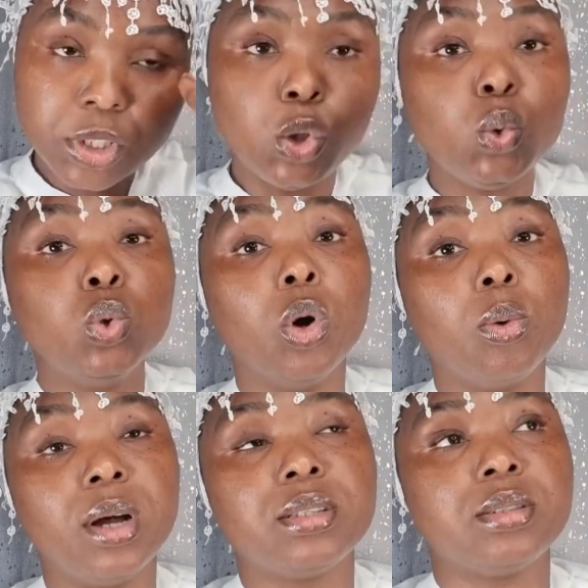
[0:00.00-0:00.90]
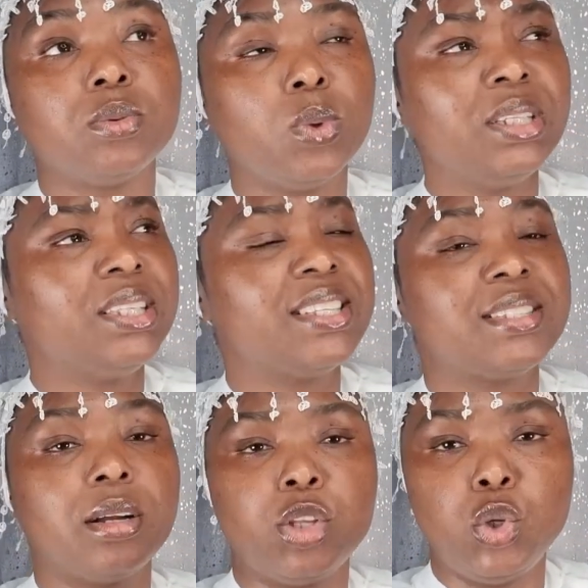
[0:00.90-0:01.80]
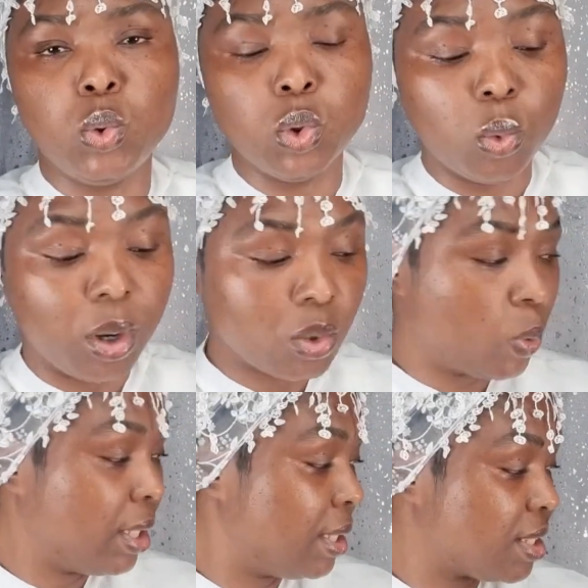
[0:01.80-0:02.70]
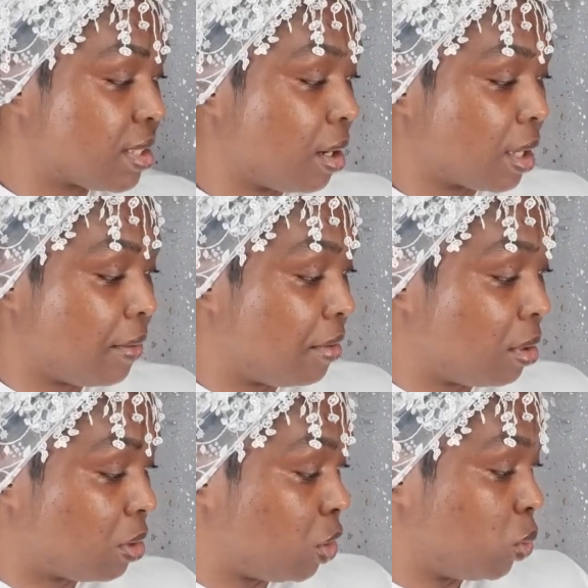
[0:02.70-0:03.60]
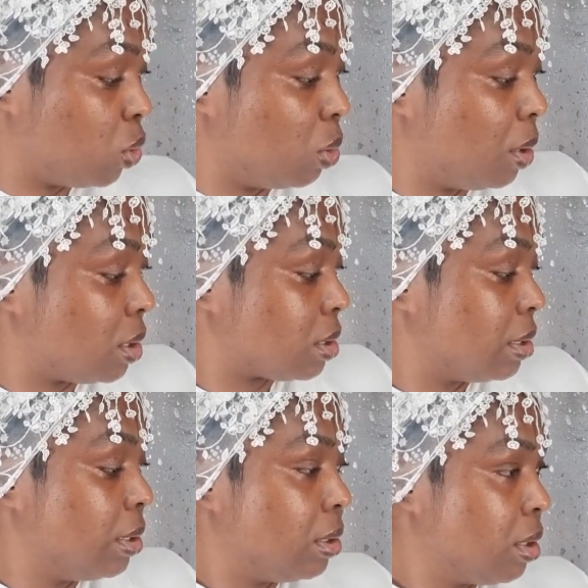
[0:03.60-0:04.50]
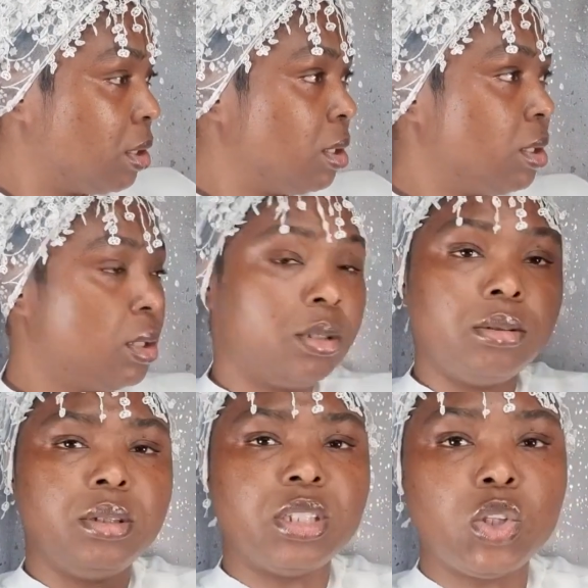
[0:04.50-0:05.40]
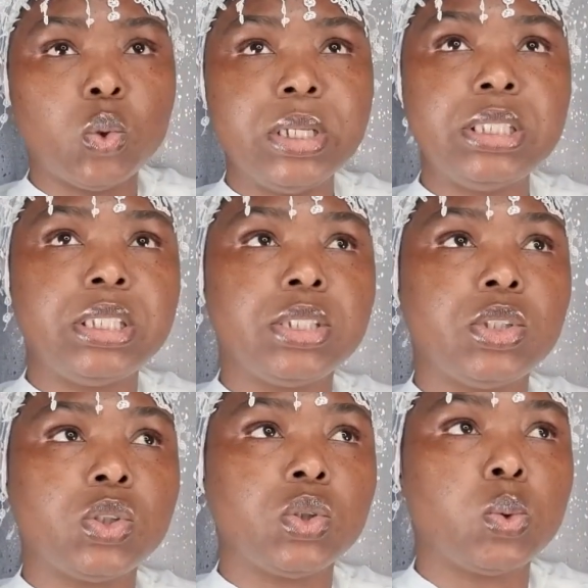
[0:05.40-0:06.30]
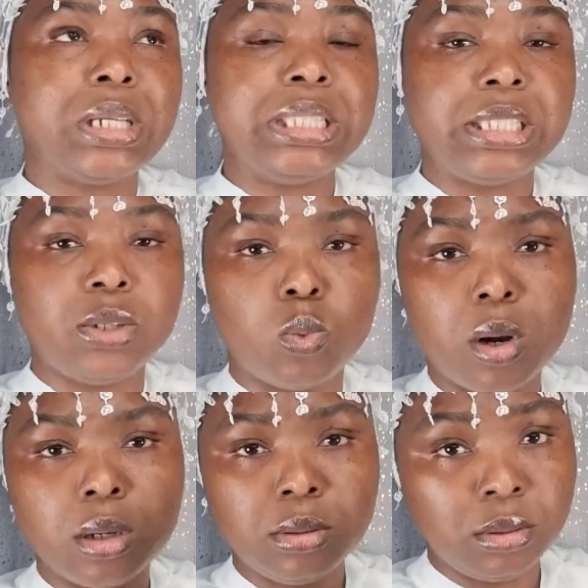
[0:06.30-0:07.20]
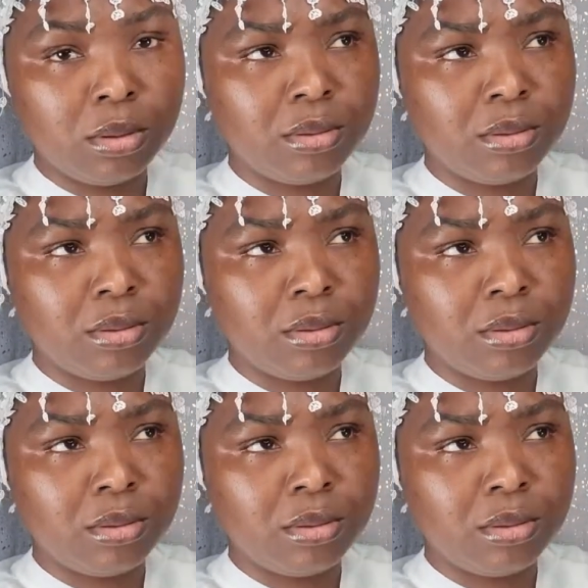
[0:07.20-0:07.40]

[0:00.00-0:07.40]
you know what? When did they start the you know what? When did they start giving out the you know what? Is it 20, 21